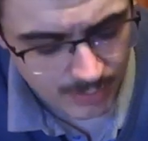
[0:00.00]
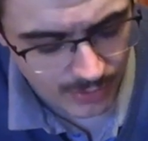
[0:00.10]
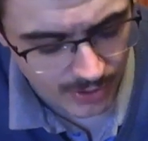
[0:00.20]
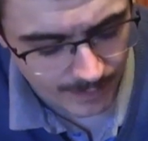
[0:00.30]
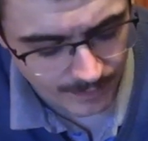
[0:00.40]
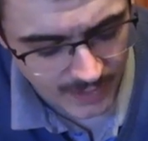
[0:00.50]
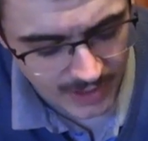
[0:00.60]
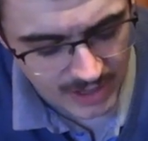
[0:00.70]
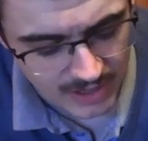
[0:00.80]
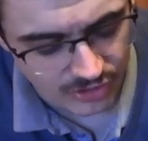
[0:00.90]
but
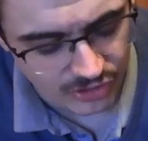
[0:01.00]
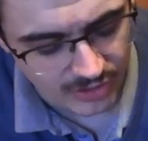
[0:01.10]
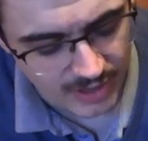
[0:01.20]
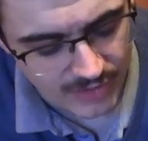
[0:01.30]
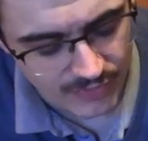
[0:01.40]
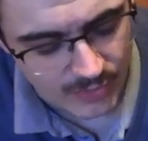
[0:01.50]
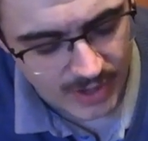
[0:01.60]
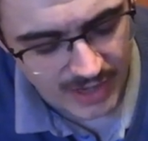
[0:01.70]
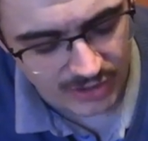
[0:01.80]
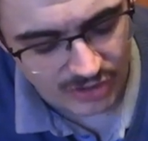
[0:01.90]
is if you're
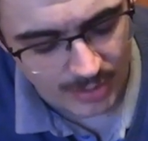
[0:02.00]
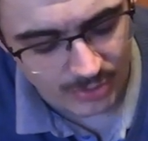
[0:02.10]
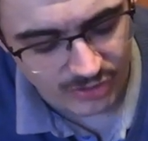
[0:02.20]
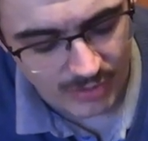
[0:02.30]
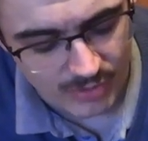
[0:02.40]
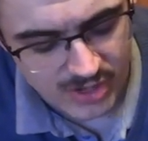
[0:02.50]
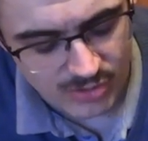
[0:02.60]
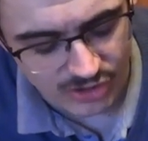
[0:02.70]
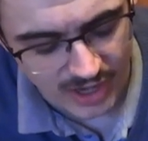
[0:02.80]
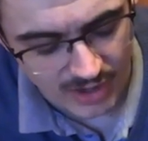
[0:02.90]
getting this compass out and
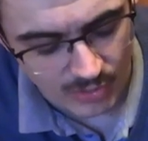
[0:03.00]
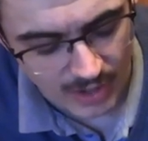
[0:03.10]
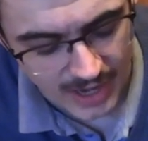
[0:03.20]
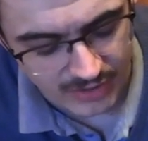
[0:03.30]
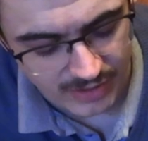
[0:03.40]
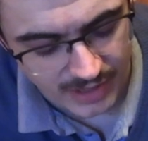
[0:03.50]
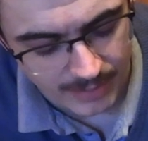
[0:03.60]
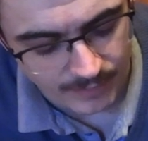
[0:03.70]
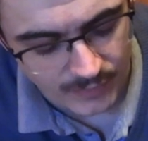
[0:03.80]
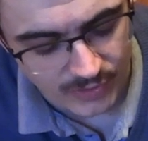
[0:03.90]
using it or handling
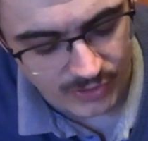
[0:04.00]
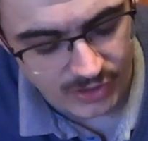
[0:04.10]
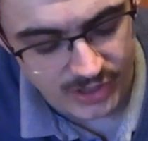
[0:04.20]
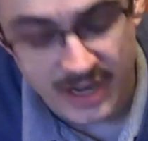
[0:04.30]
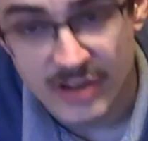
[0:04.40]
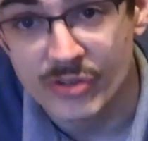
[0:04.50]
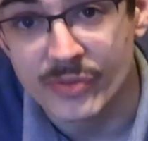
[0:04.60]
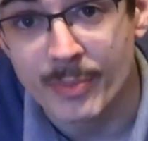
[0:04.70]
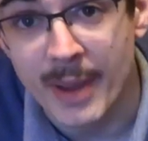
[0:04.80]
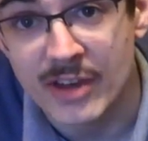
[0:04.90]
it, the danger
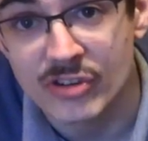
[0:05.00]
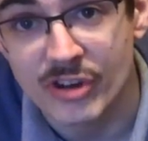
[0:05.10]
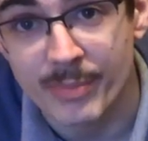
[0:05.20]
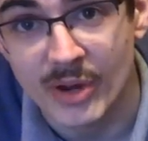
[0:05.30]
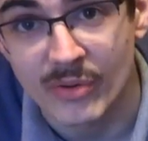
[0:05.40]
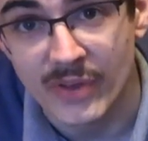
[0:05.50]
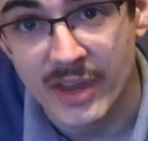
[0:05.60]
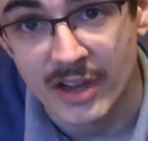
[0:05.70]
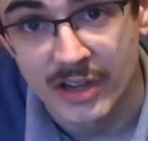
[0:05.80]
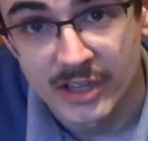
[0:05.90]
of the paint chipping off
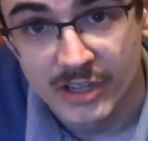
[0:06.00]
here.